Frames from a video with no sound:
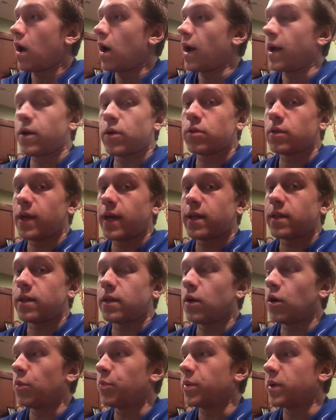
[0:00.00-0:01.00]
I don't like the
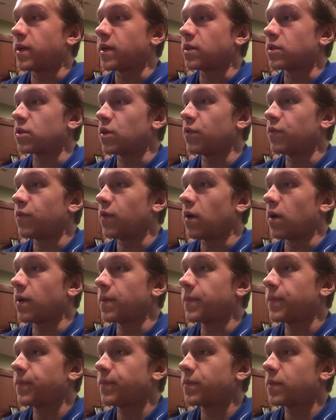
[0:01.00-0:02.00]
opening so far.
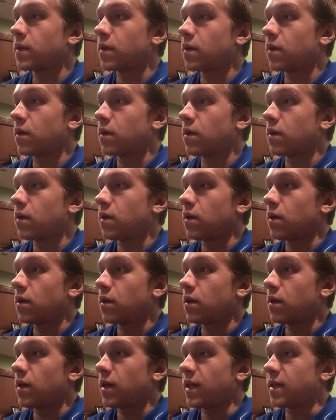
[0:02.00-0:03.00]

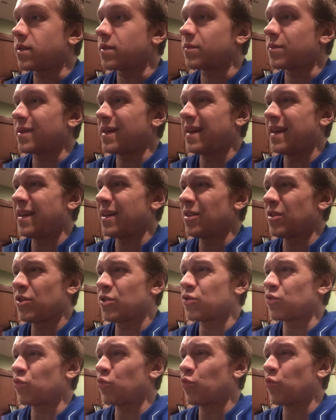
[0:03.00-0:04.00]
It
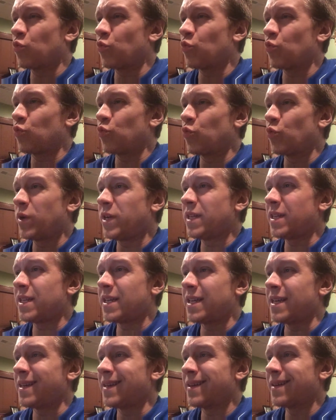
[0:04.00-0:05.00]
looks
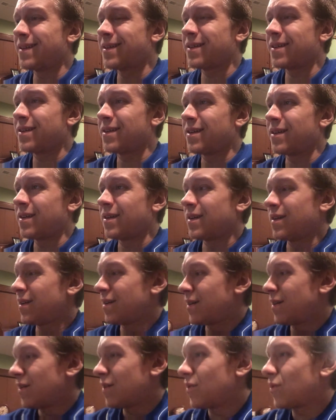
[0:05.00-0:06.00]
really,
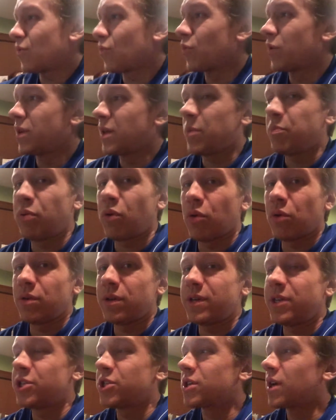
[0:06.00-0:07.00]
really
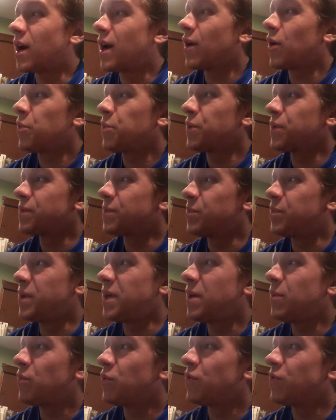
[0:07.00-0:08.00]
poorly shot, almost
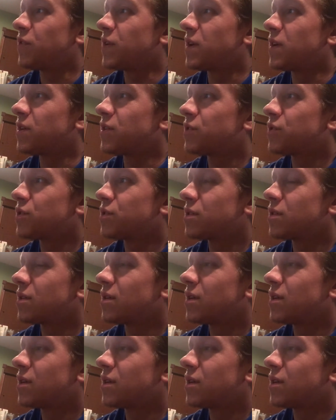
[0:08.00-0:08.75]
B movie-ish.